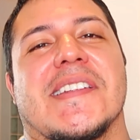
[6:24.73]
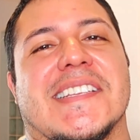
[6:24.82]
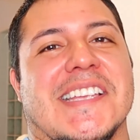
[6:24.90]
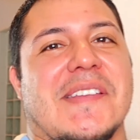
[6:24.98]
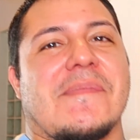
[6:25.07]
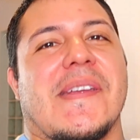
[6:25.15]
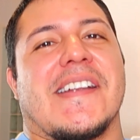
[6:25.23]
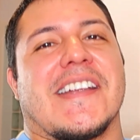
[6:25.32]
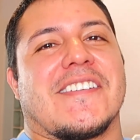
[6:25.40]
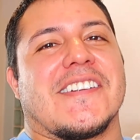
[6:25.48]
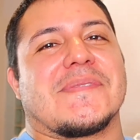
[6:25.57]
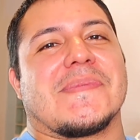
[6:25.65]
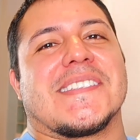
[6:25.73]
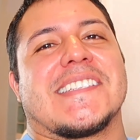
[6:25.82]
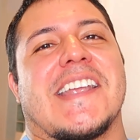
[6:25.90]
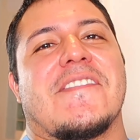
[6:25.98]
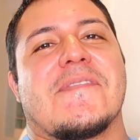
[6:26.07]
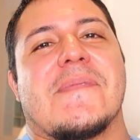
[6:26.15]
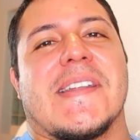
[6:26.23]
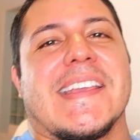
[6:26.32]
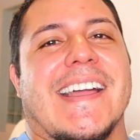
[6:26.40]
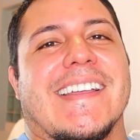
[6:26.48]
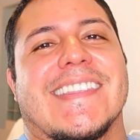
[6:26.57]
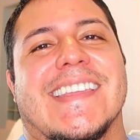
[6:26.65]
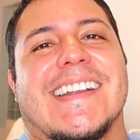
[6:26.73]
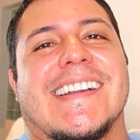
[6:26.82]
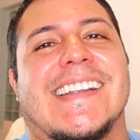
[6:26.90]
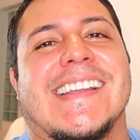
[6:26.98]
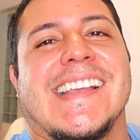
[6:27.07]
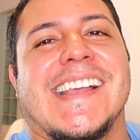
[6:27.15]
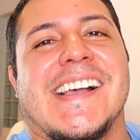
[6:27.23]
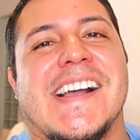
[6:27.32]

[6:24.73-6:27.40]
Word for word: I want to say Merry Christmas to everybody out there.